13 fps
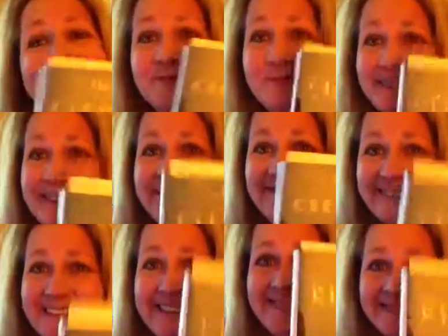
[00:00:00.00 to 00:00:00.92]
read it,
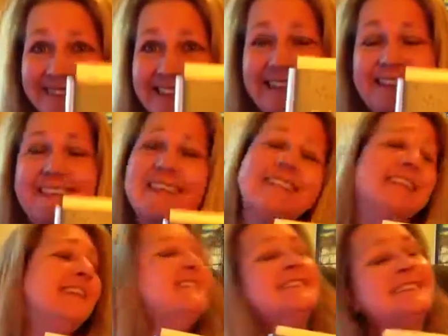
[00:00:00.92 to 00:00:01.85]
read it, read it.
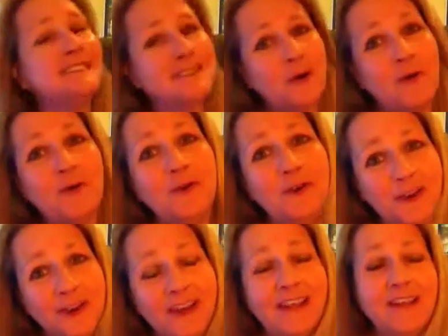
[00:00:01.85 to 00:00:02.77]
It's so
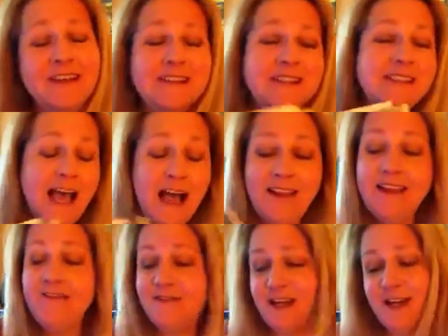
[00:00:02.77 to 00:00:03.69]
good.
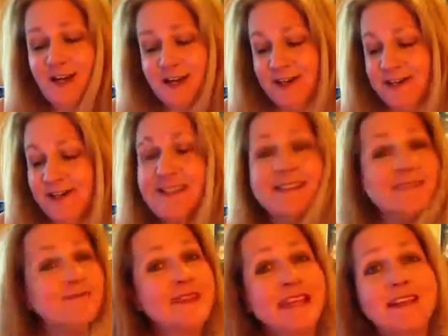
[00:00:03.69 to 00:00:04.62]
Salley Vickers,
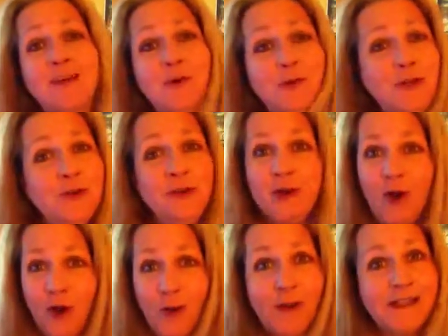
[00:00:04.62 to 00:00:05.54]
who you can
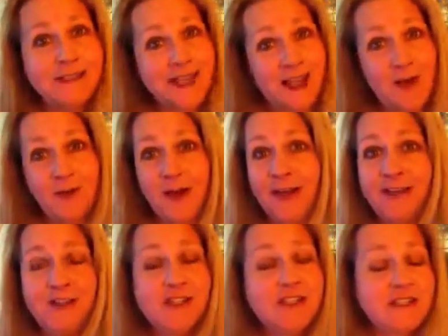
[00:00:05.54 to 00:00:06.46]
always count
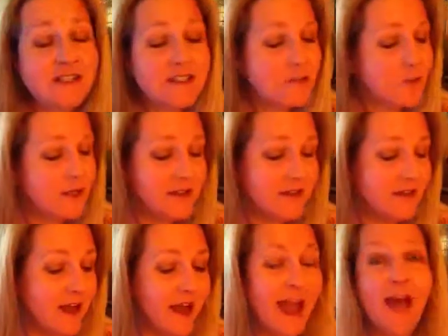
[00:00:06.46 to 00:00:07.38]
on. She's
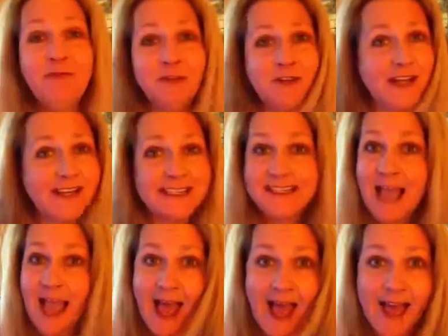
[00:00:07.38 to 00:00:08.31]
written Aphrodite's
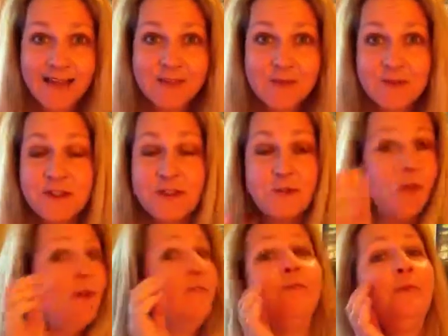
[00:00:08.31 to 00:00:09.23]
Hat, was
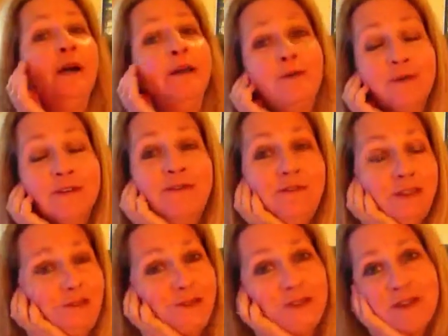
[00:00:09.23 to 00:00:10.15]
one of my early
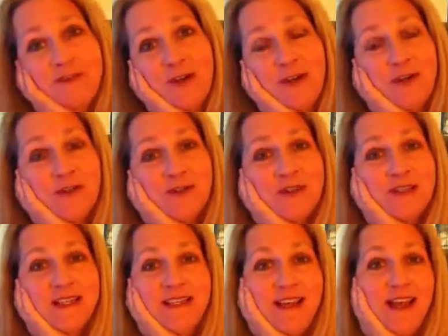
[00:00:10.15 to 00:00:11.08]
favorites of
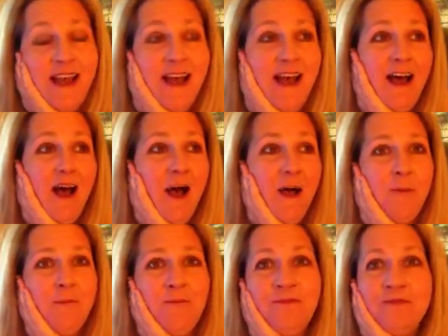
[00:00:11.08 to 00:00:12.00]
hers,
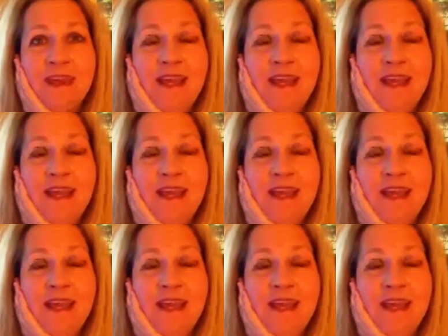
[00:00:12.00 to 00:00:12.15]
and